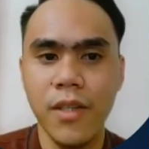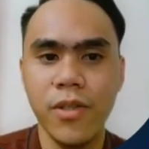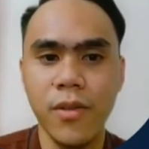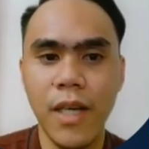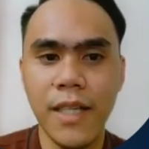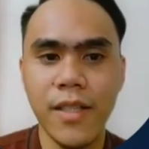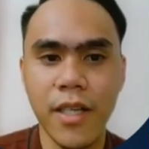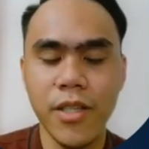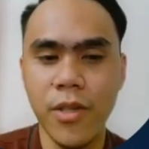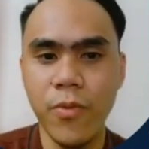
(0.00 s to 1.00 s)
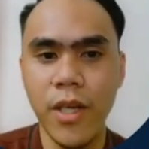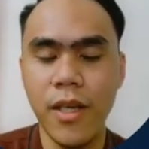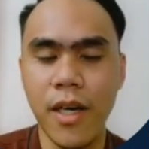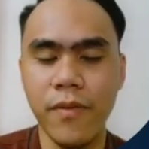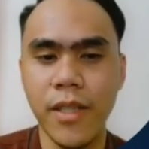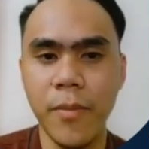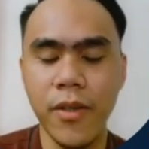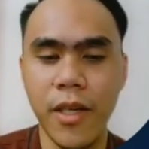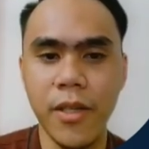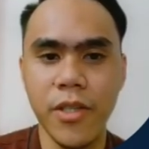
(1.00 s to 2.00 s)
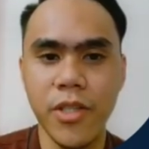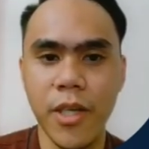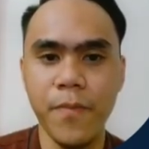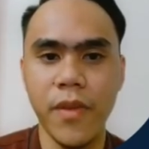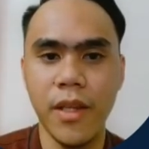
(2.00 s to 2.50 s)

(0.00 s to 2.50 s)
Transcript: So last session we covered about leadership,